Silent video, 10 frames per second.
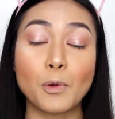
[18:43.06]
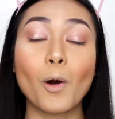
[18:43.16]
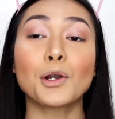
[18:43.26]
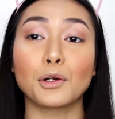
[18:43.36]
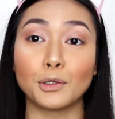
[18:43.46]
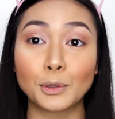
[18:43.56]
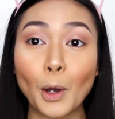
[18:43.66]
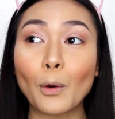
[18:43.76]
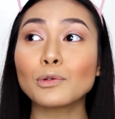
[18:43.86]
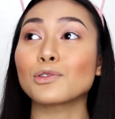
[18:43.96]
you want to
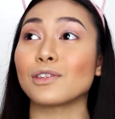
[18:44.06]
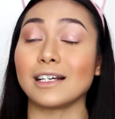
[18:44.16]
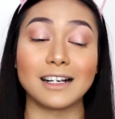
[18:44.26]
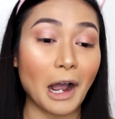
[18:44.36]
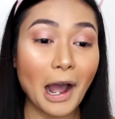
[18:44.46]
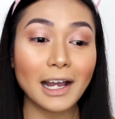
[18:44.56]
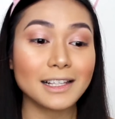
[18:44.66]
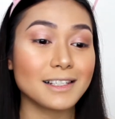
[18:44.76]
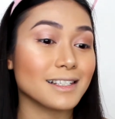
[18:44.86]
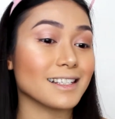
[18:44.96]
glow to the
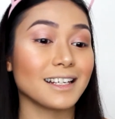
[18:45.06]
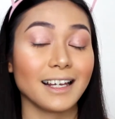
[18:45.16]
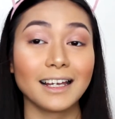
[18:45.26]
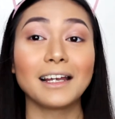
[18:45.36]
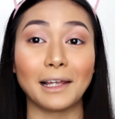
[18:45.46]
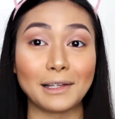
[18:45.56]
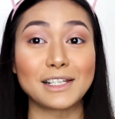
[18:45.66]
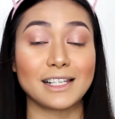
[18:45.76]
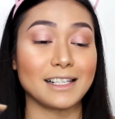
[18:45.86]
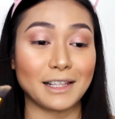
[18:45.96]
gods,
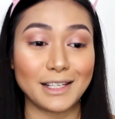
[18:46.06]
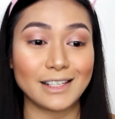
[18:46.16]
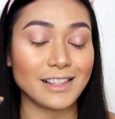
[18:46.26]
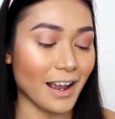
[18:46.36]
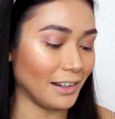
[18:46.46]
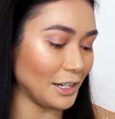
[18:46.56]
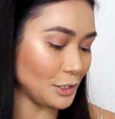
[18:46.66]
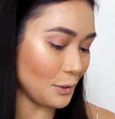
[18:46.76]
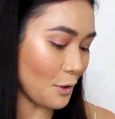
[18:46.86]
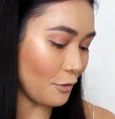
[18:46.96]
this is it. This is the highlight you go